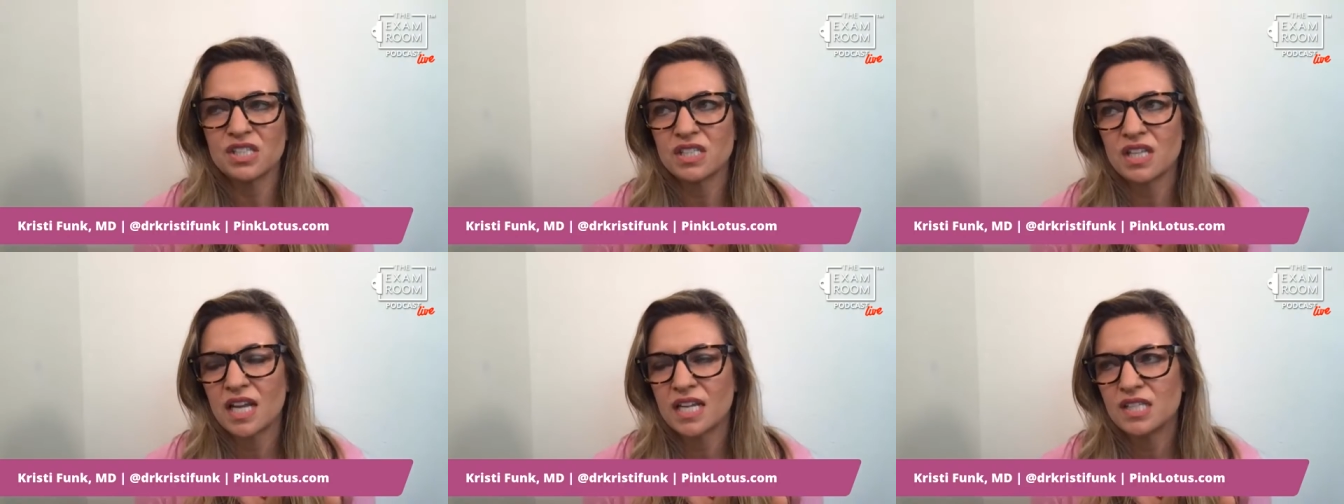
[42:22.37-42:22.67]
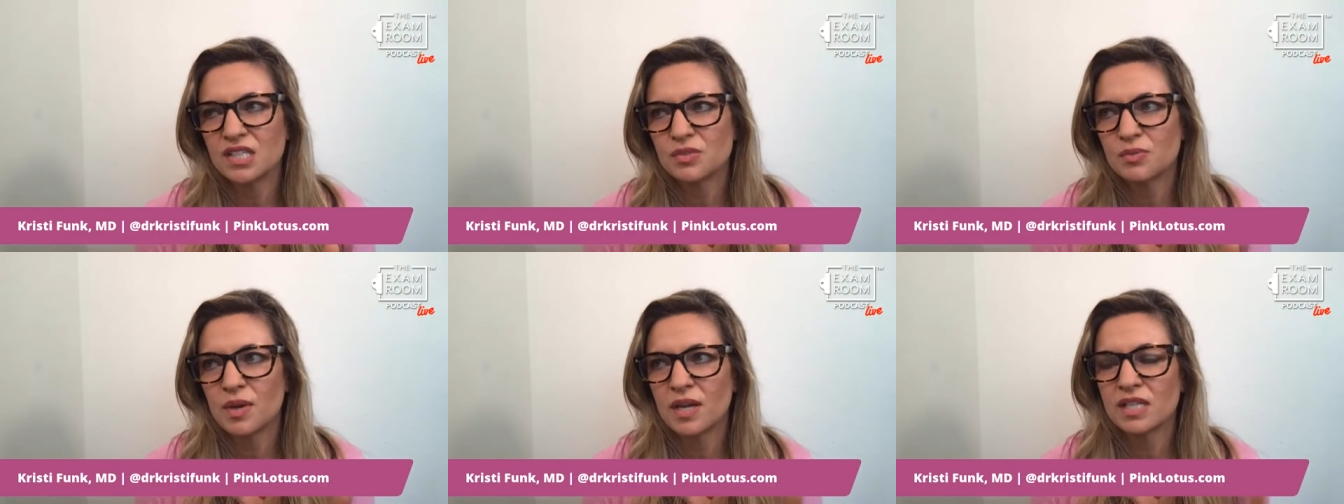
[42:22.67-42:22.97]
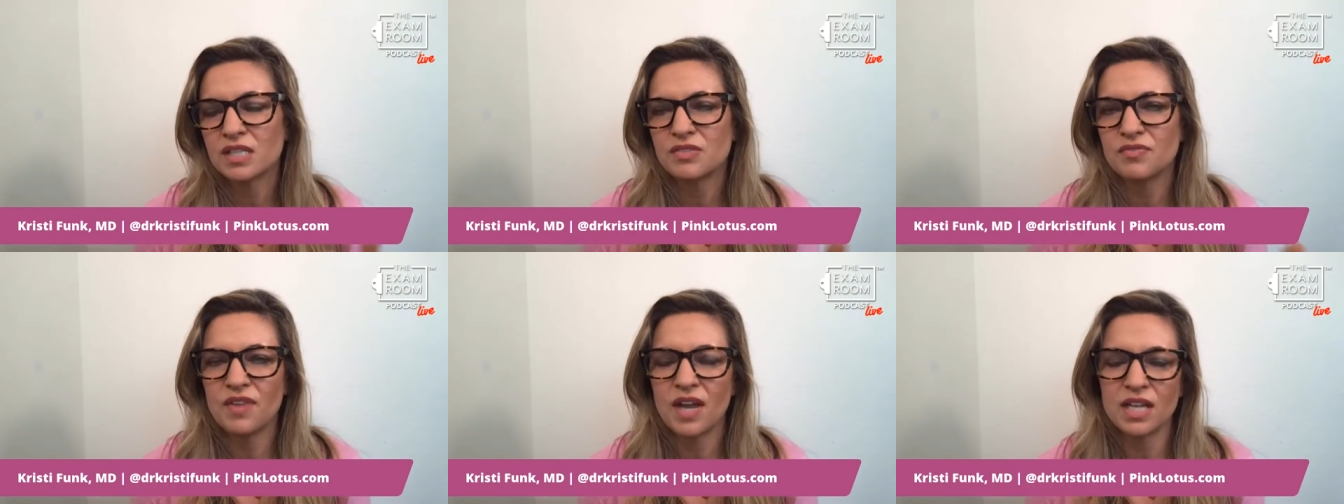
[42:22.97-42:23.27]
night
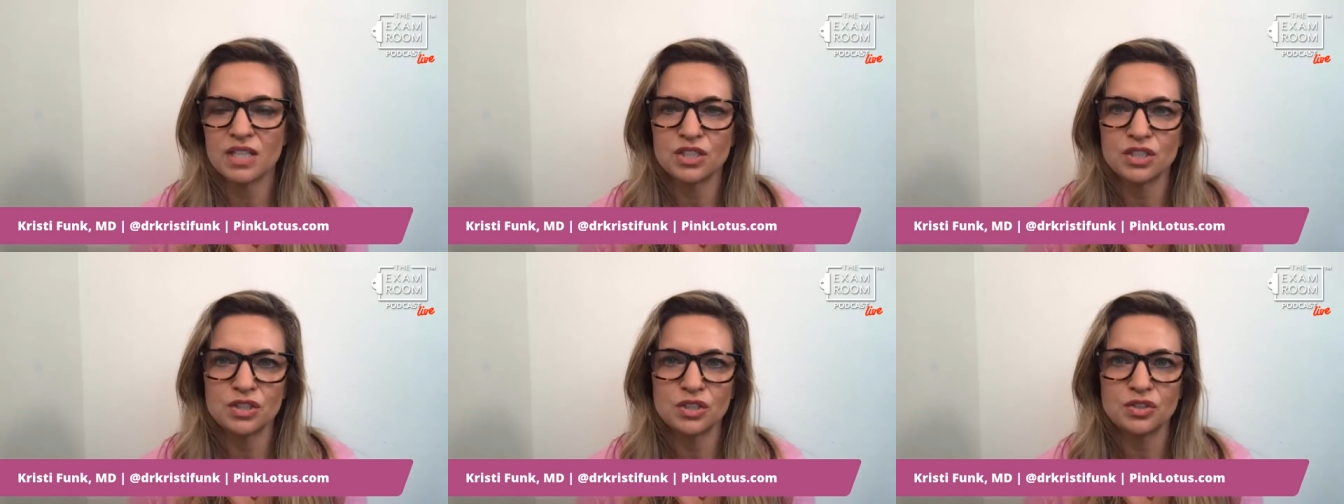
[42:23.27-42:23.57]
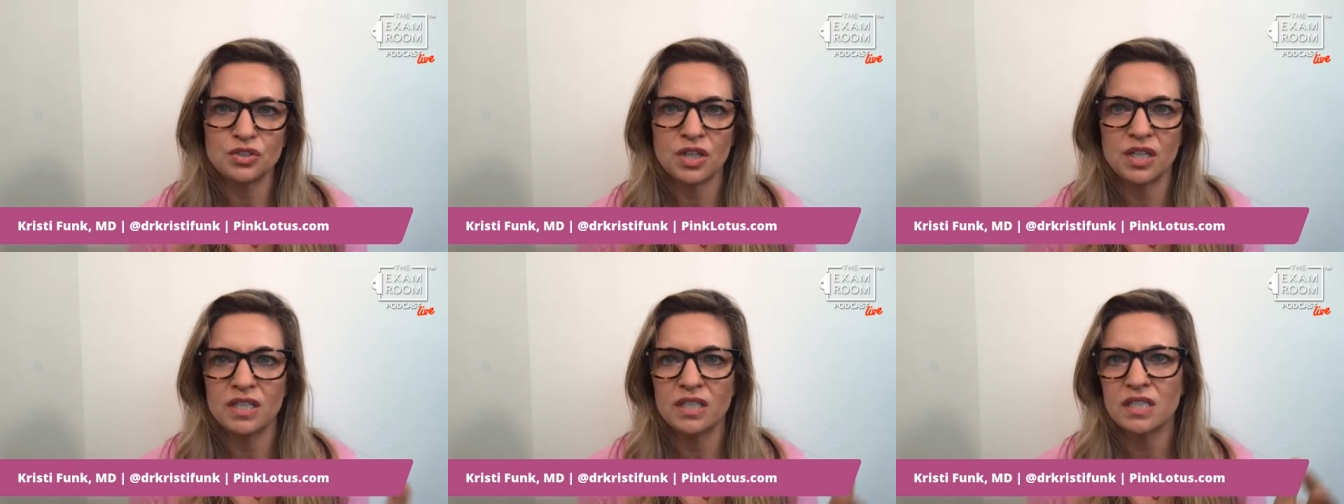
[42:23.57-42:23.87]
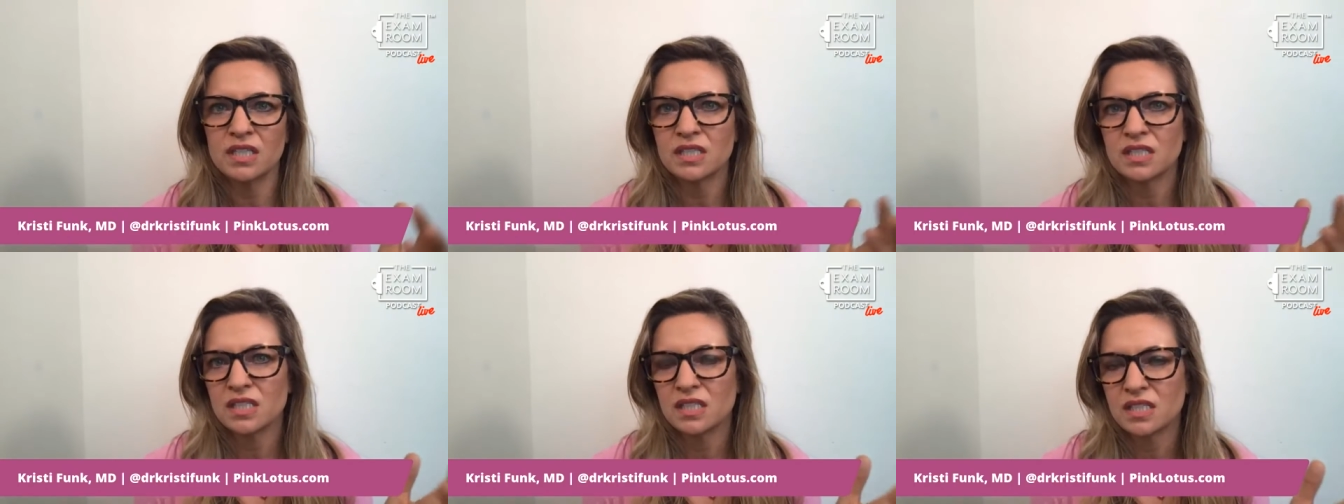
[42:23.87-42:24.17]
sweats, vaginal
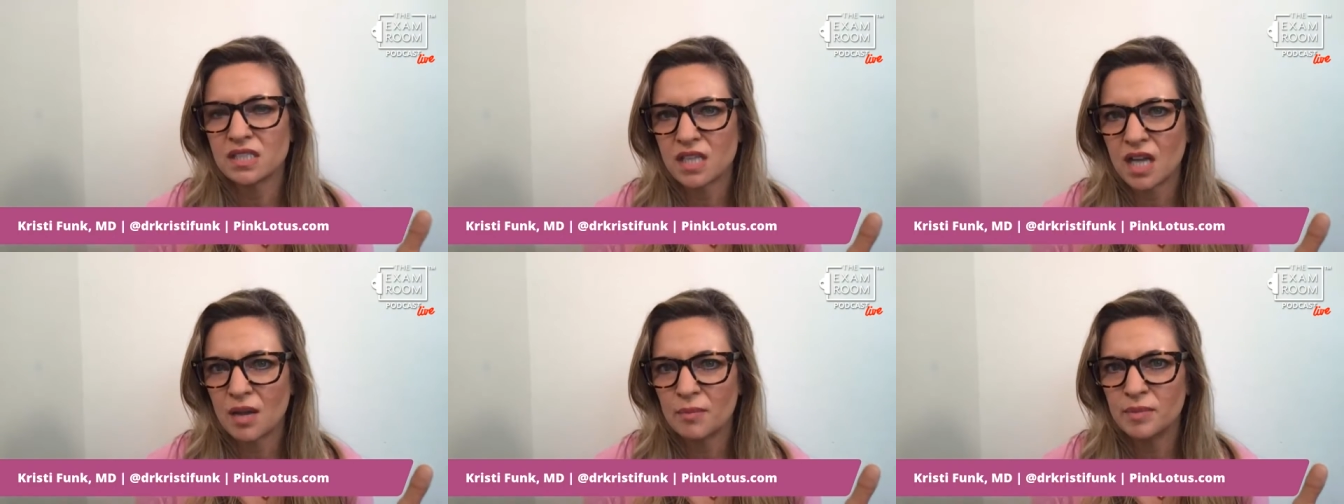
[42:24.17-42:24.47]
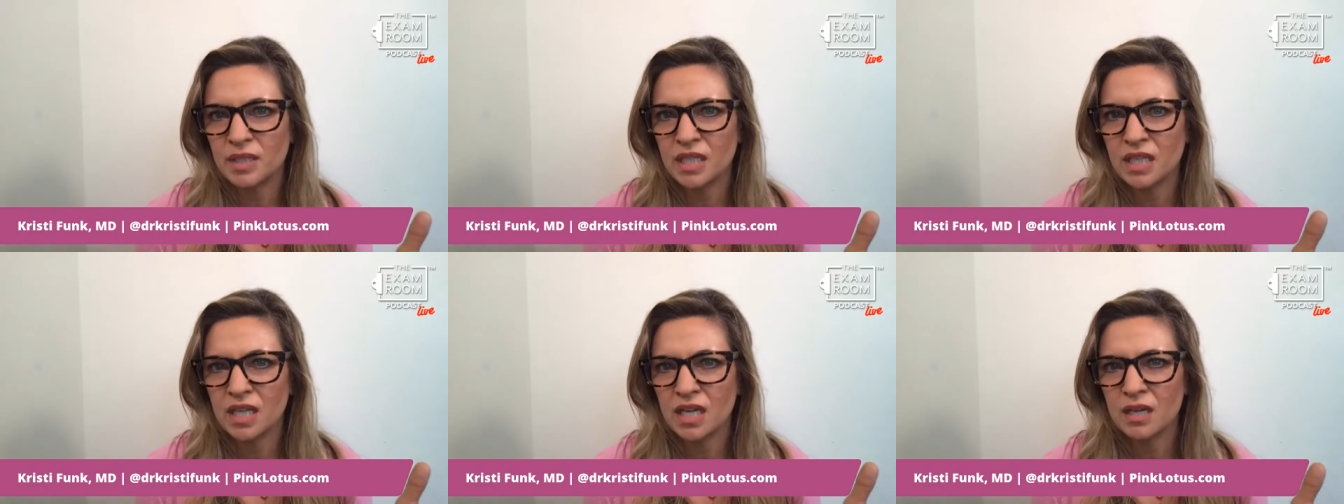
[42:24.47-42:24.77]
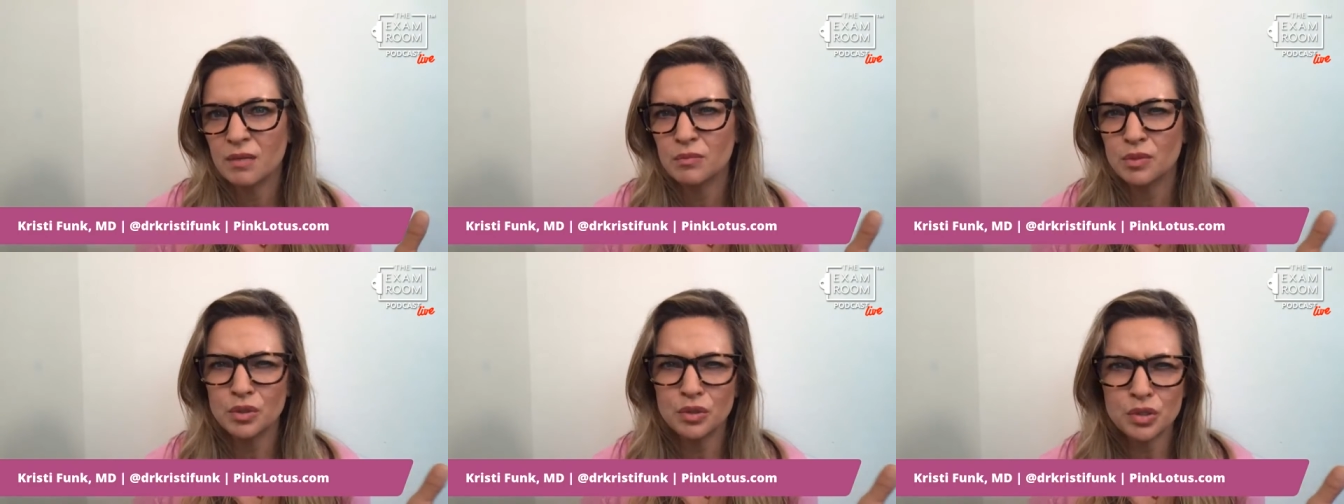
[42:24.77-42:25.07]
dryness,
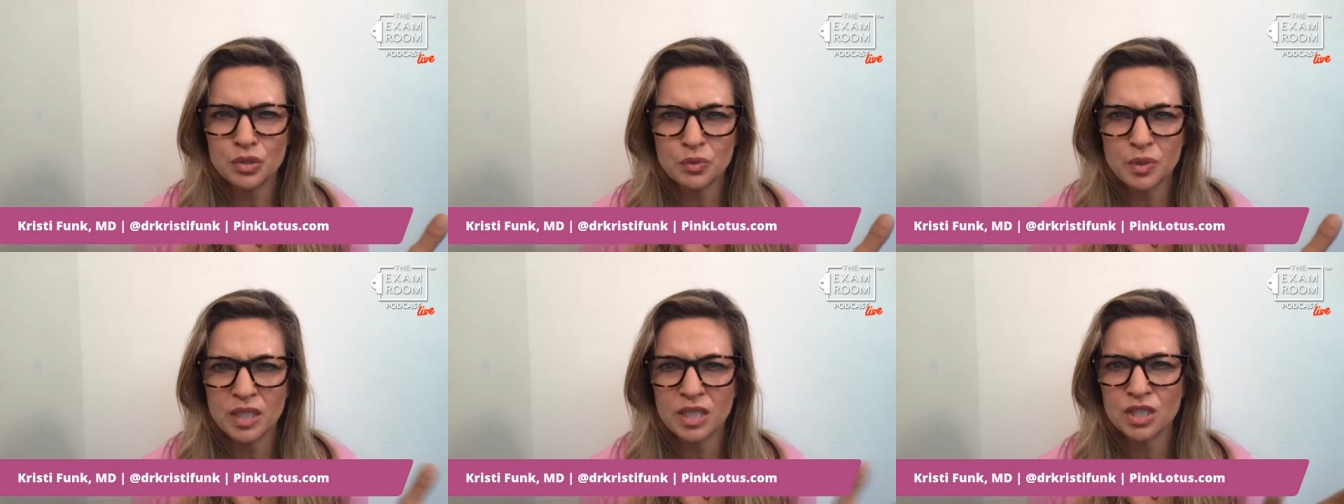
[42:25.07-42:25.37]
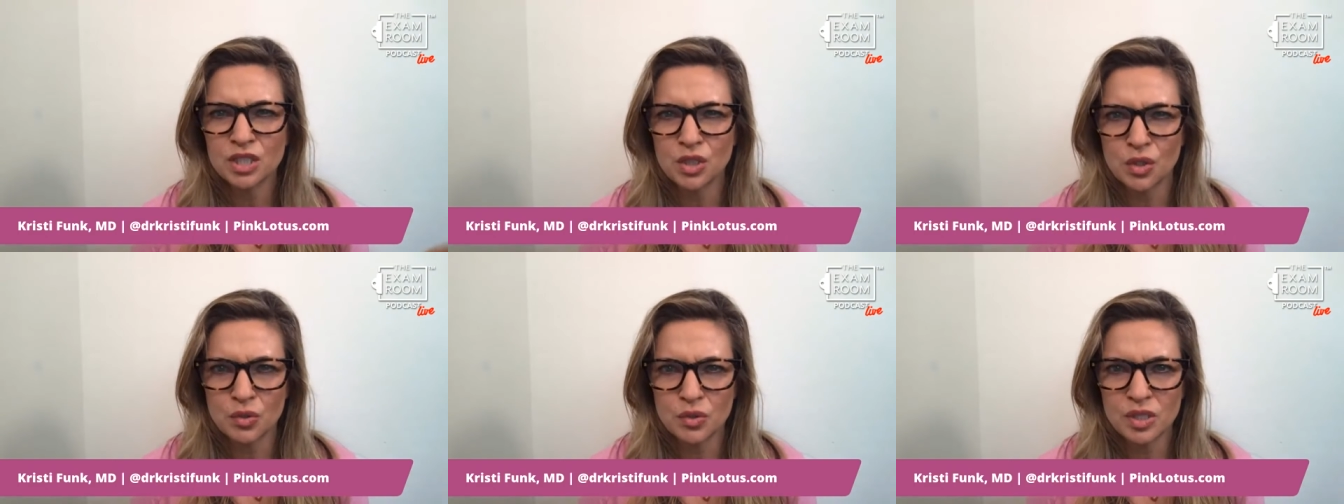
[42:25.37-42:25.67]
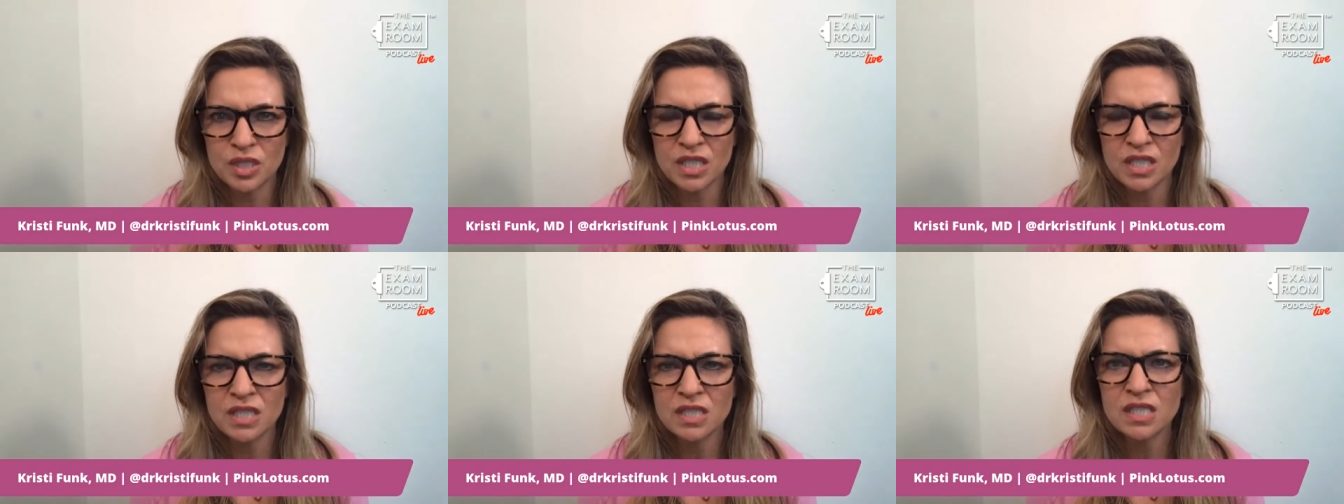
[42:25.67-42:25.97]
insomnia, mood swings, those
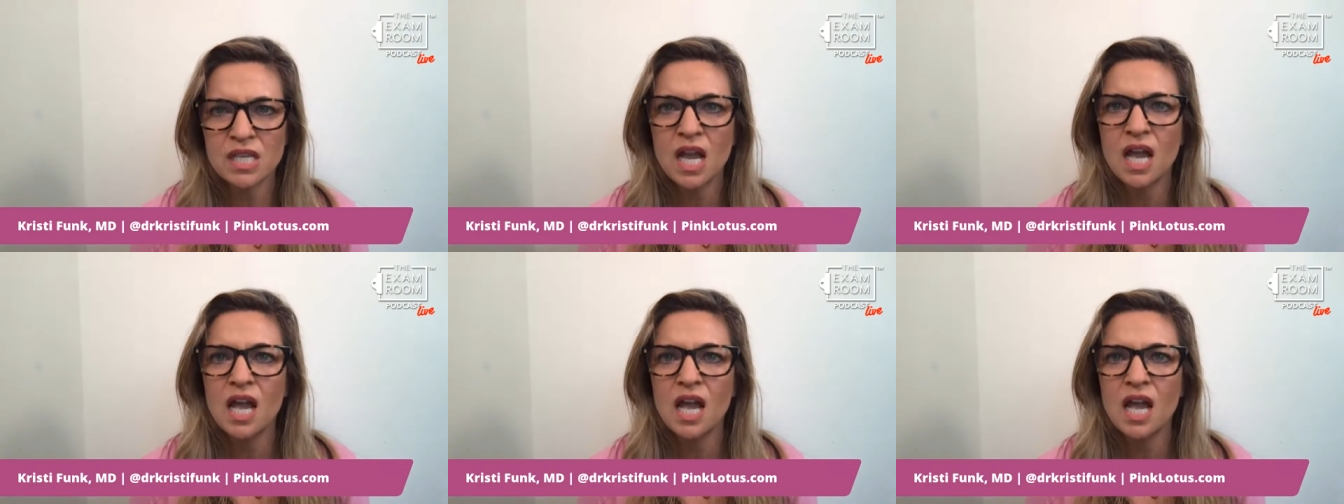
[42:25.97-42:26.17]
things,